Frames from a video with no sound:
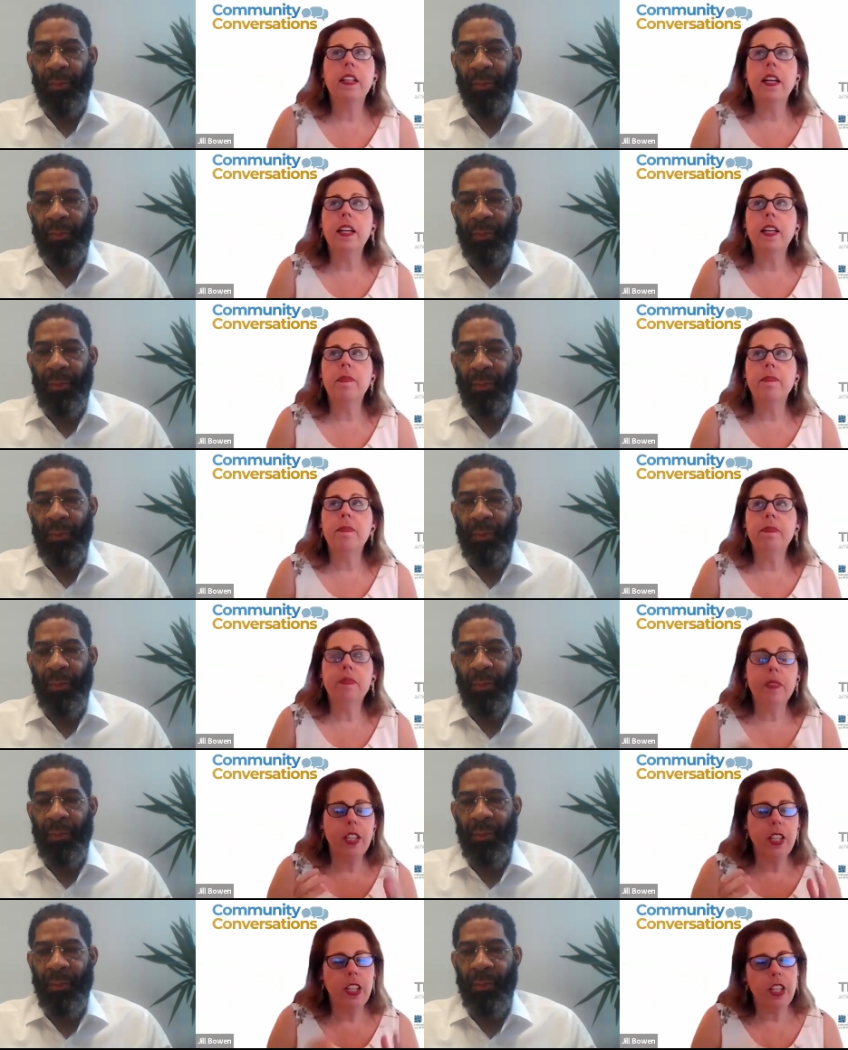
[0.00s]
Speaker 1: um,
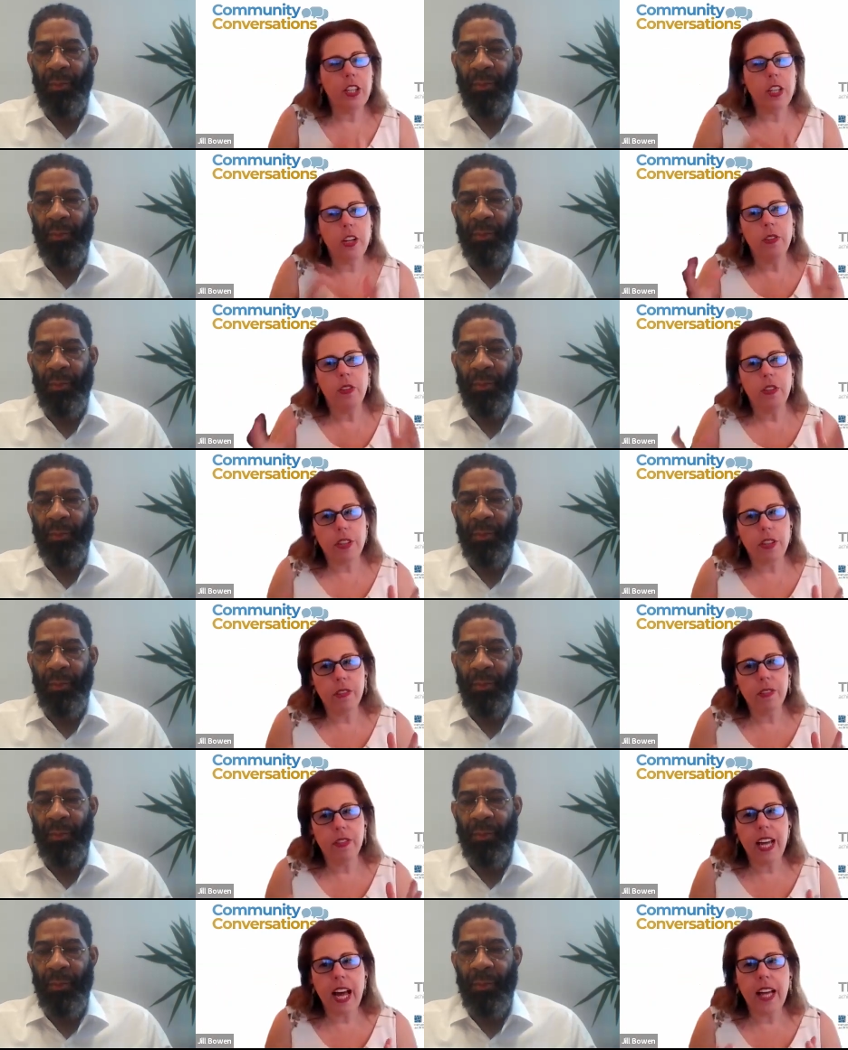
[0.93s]
you know
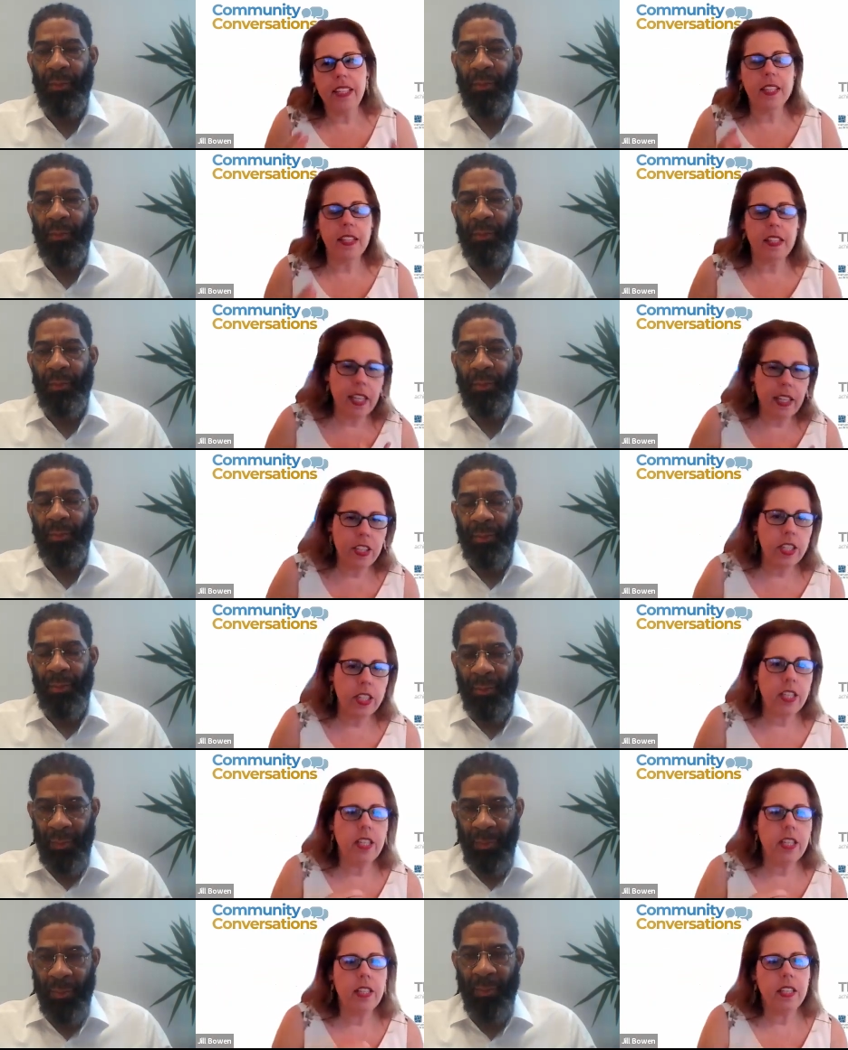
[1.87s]
the the
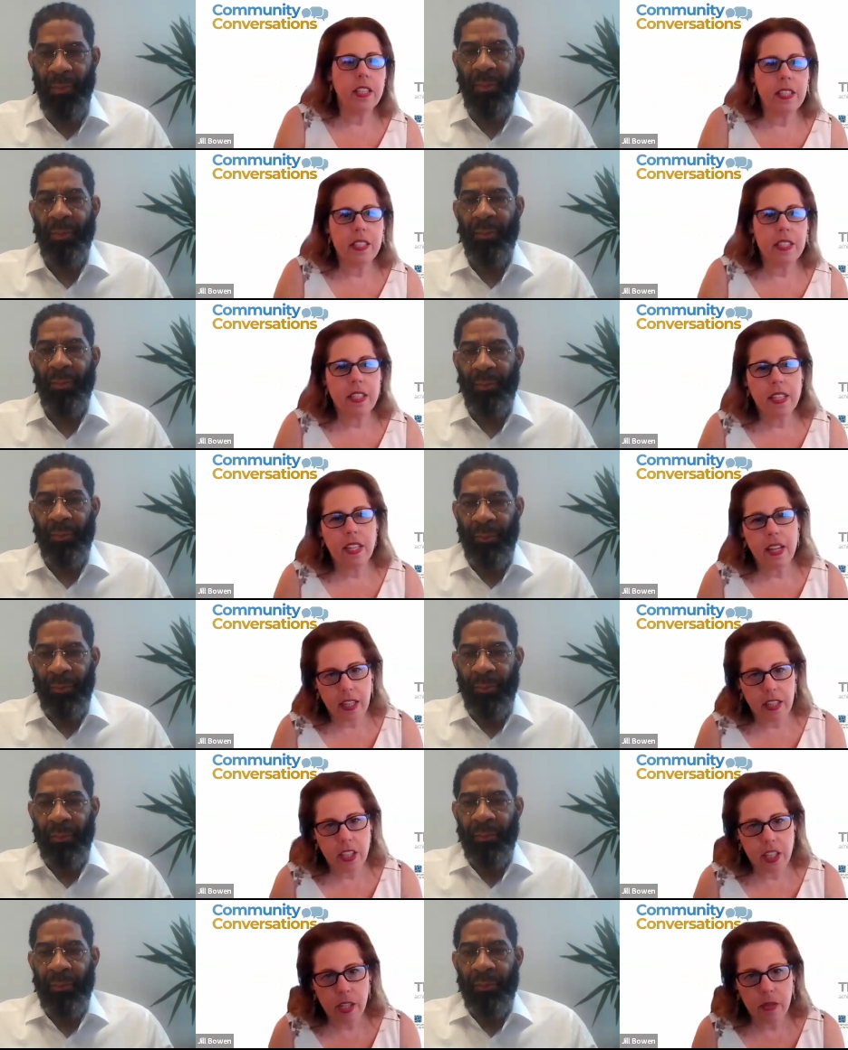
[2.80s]
isolation and the
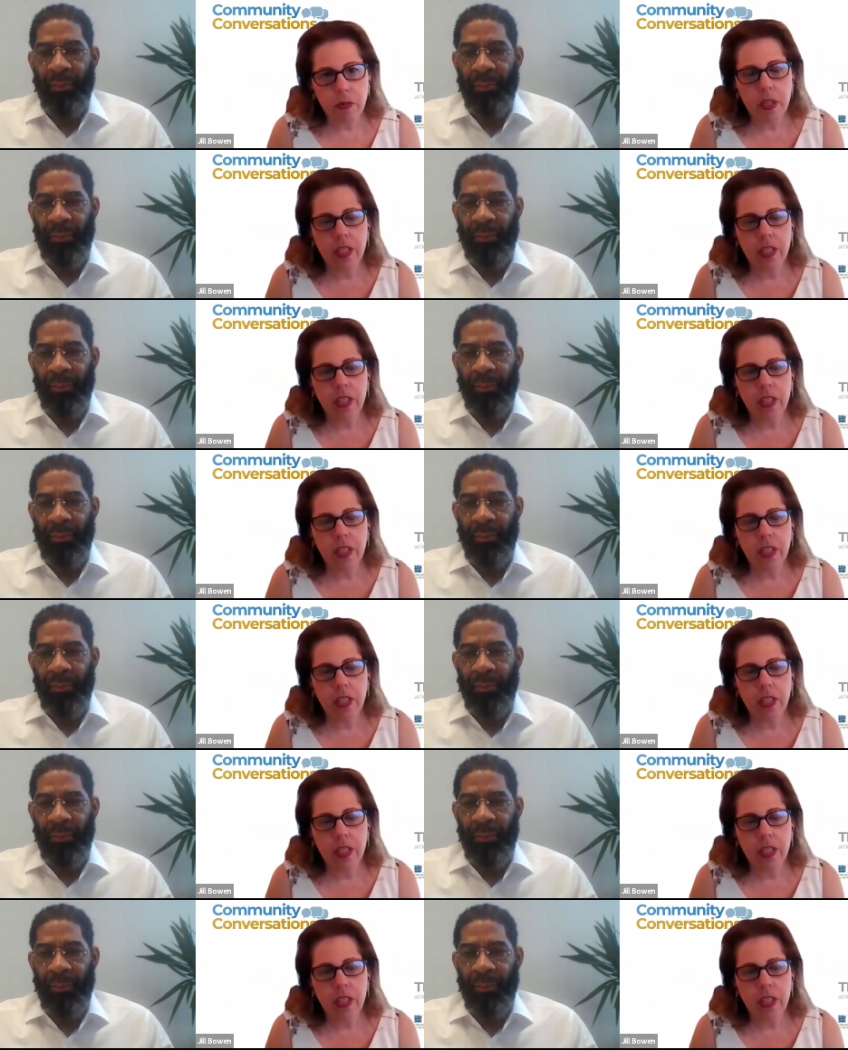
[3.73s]
disconnection